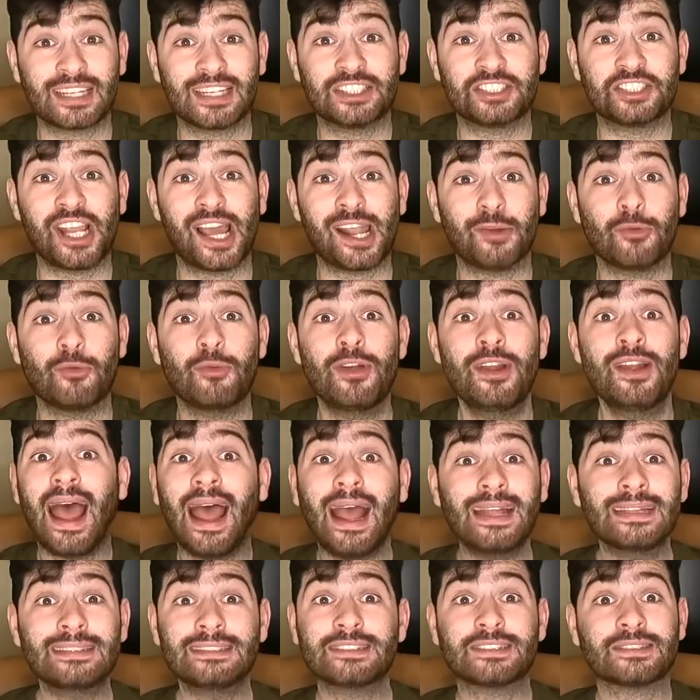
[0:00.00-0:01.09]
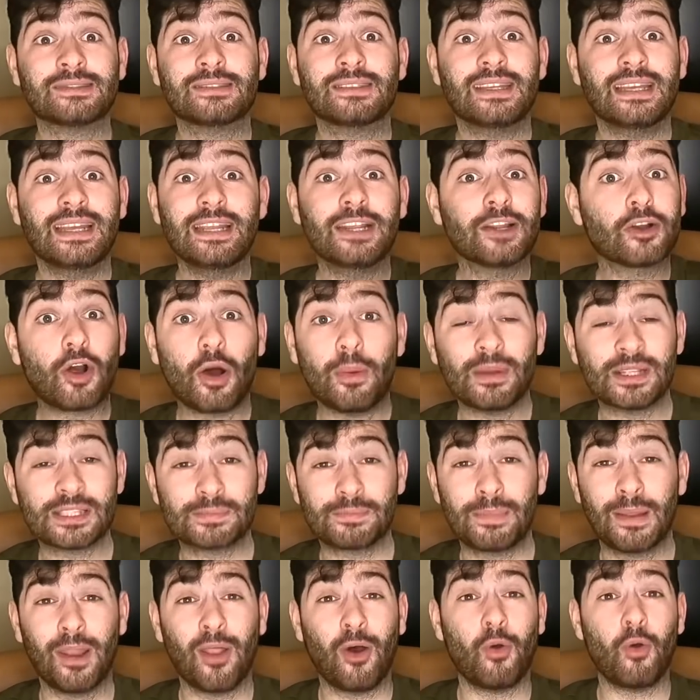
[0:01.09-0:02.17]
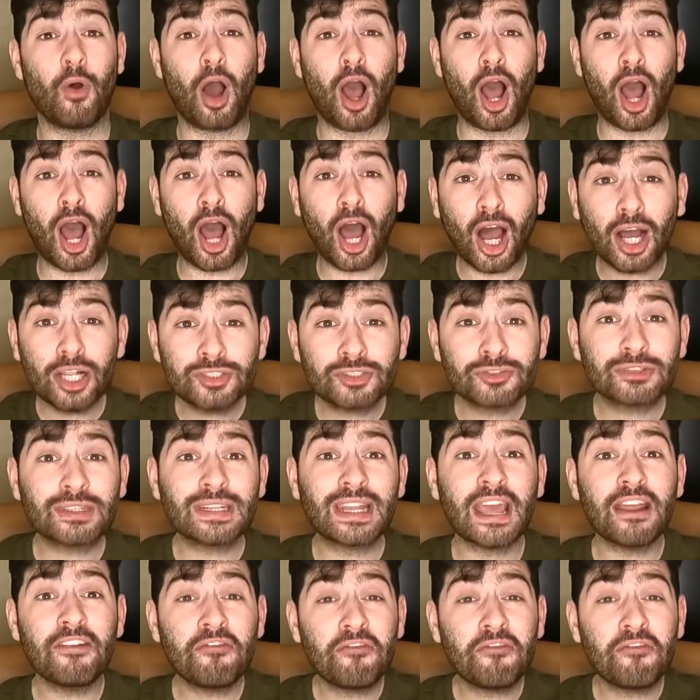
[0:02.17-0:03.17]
to the channel. And in the comments below, £154